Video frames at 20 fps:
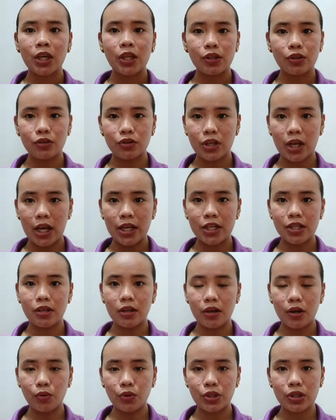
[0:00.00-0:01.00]
To change the
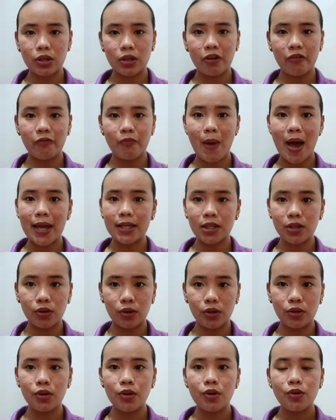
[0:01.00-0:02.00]
notion of
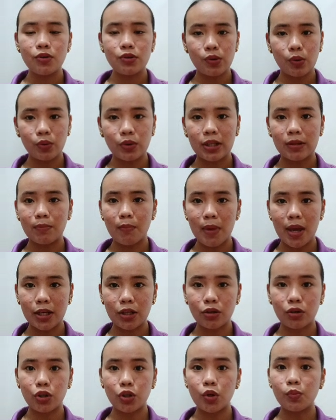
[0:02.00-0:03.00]
manhood so that men
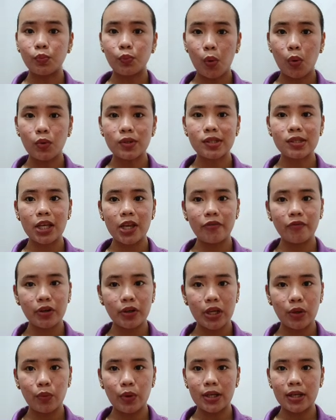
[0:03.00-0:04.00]
could oppose
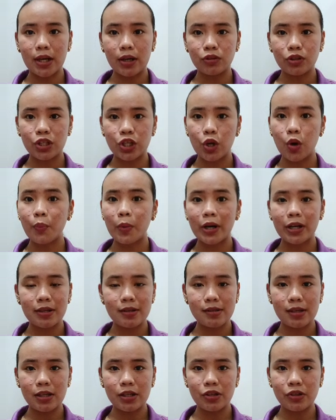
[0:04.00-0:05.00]
slavery without
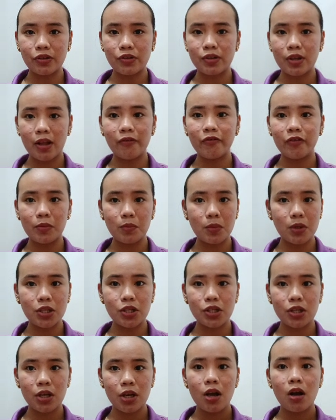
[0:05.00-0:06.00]
jeopardizing their
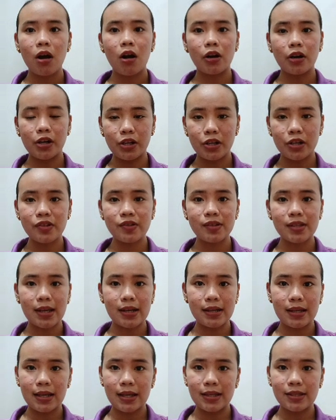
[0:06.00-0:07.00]
self-image or
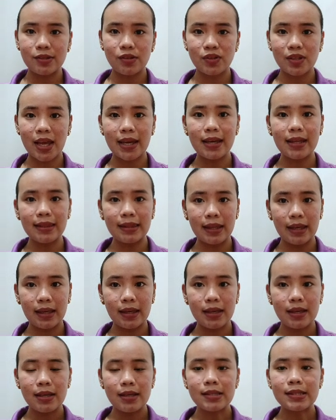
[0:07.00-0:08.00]
understanding in society,
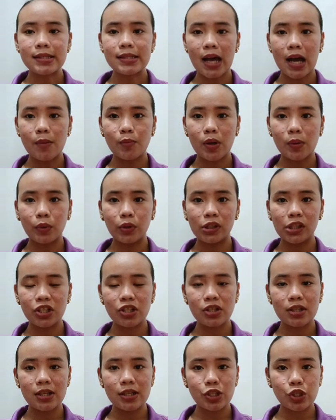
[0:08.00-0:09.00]
some
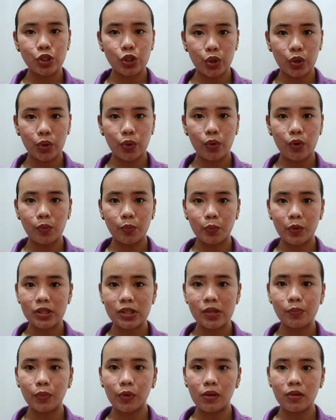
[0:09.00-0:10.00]
abolitionists drew on
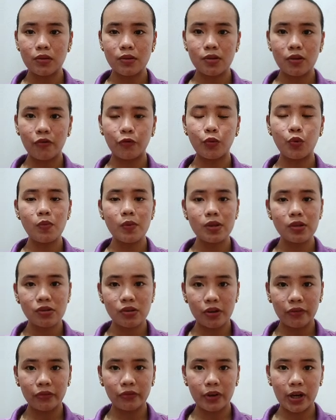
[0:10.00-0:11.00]
principles of women's
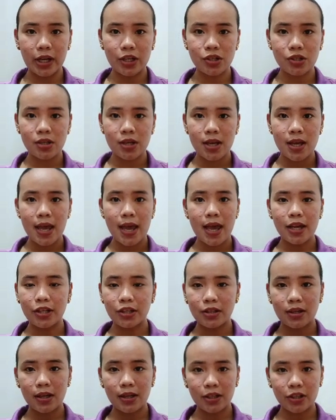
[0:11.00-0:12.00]
suffrage
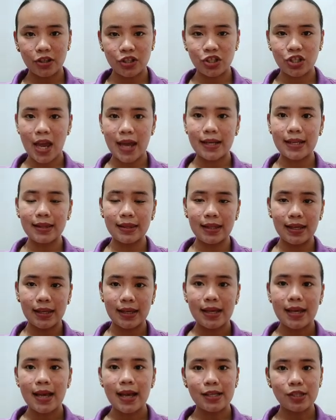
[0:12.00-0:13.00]
and Christianity
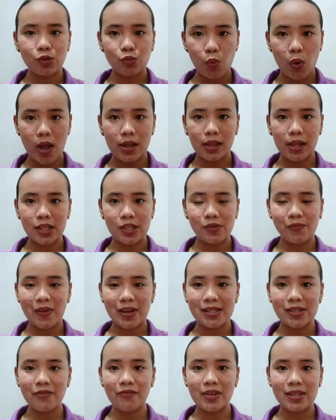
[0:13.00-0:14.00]
as well as
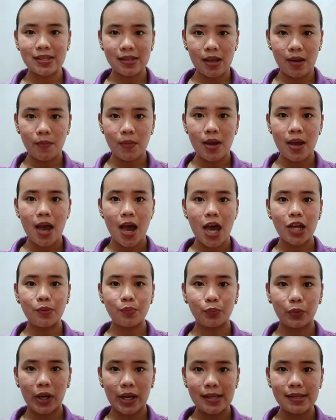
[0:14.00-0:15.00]
pacifism
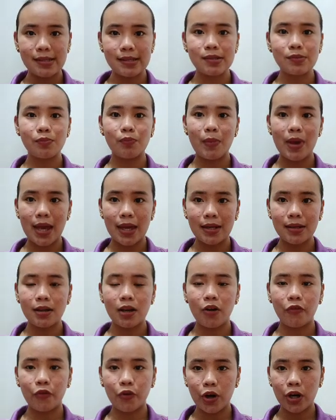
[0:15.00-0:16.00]
and praised men
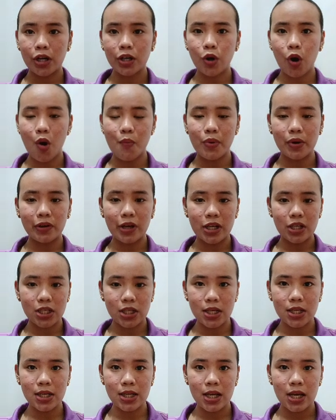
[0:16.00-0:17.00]
for
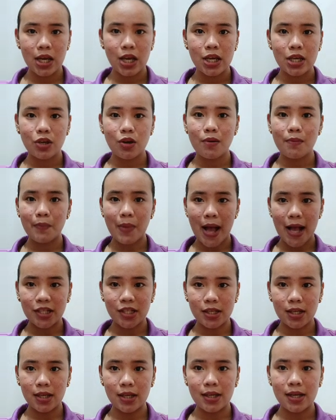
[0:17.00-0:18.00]
cooperation,
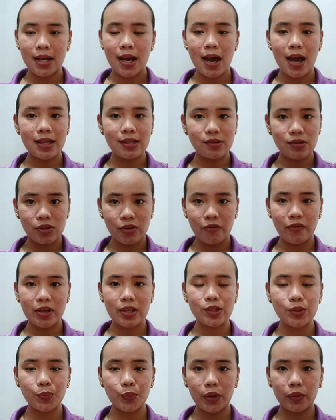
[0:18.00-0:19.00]
compassion, and civic
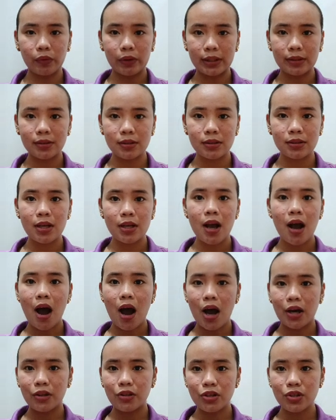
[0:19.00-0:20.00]
spirit.
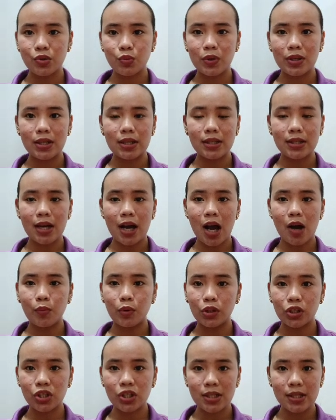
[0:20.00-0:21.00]
Others within the
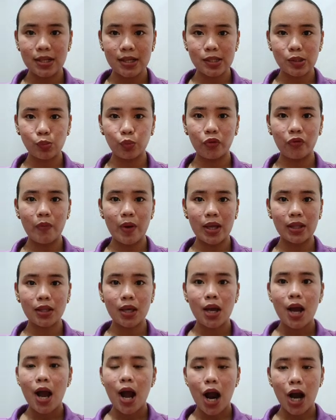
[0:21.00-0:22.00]
abolitionist movement
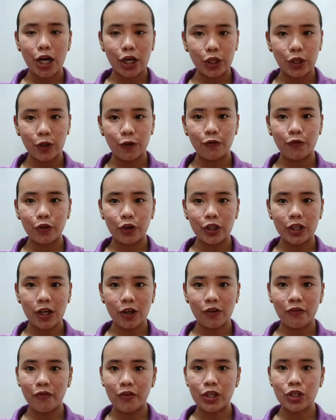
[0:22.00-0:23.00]
argued for the
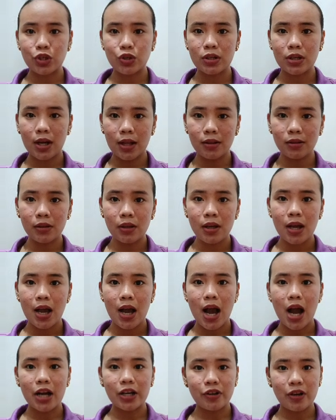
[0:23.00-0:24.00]
conventional,
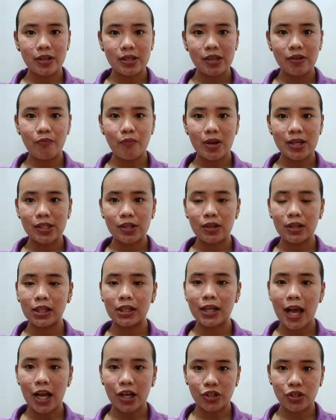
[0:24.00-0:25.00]
aggressive
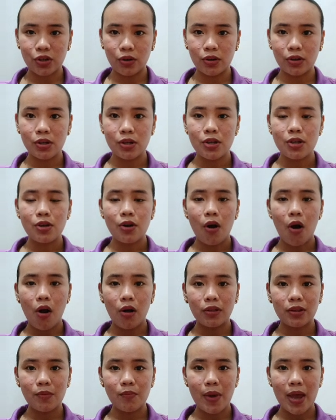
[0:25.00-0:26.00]
masculine action.
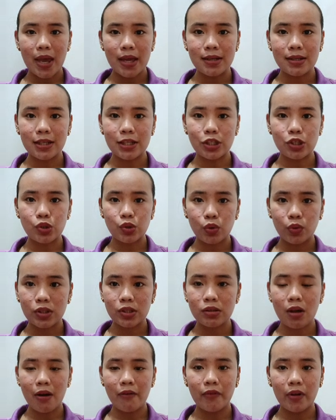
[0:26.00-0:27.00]
All the men in Stowe's
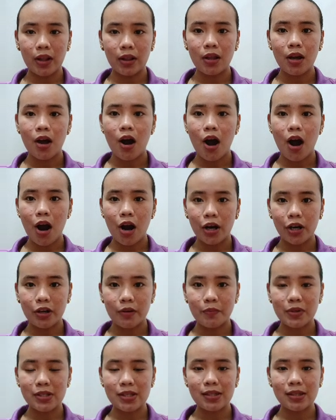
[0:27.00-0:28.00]
novel are a
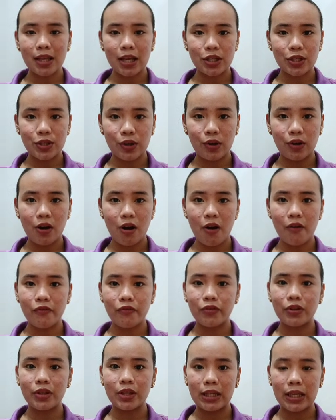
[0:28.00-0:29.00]
representation of
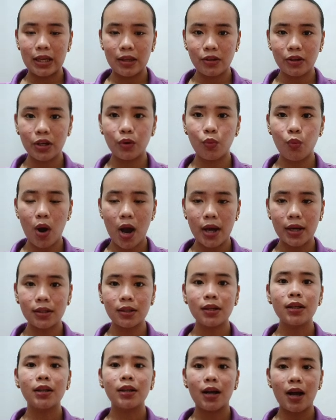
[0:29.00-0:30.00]
either one
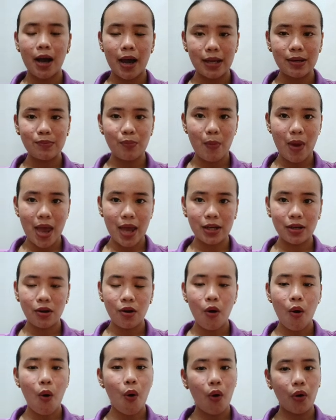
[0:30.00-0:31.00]
kind man
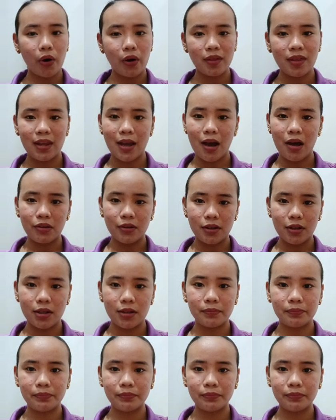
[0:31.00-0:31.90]
or the other.